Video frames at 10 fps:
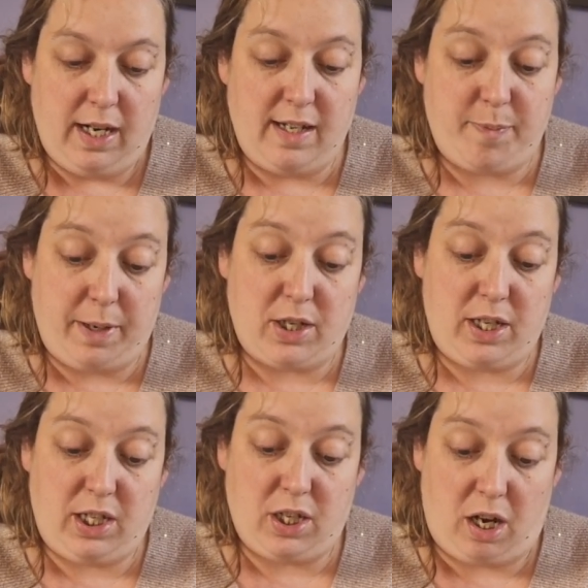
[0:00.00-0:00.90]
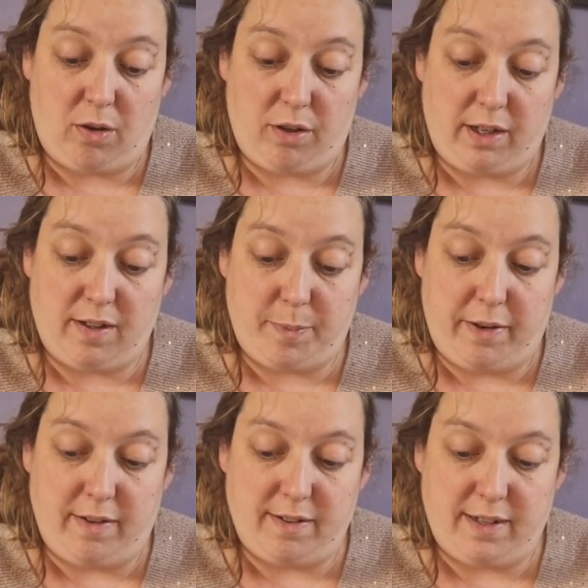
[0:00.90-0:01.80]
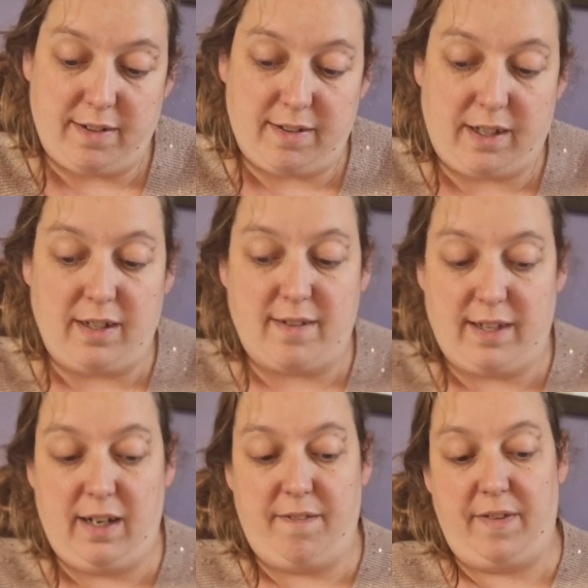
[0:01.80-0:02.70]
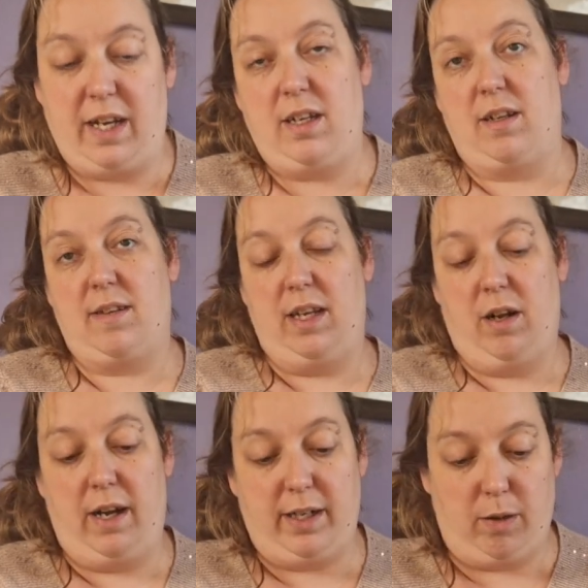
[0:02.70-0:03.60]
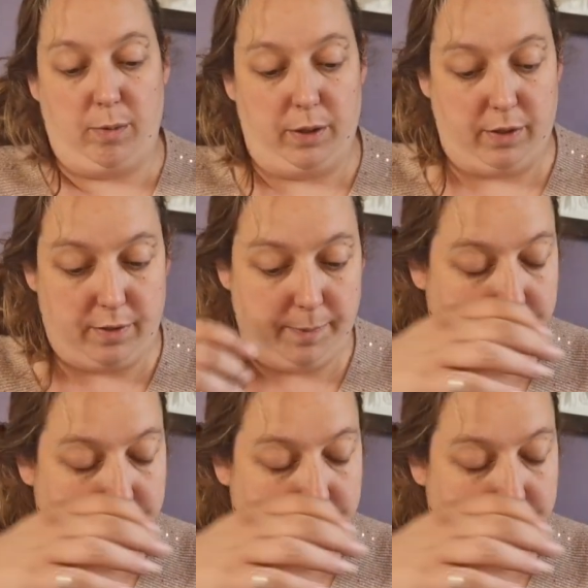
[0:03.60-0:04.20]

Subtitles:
especially childhood experiences, can still affect us in our adulthood.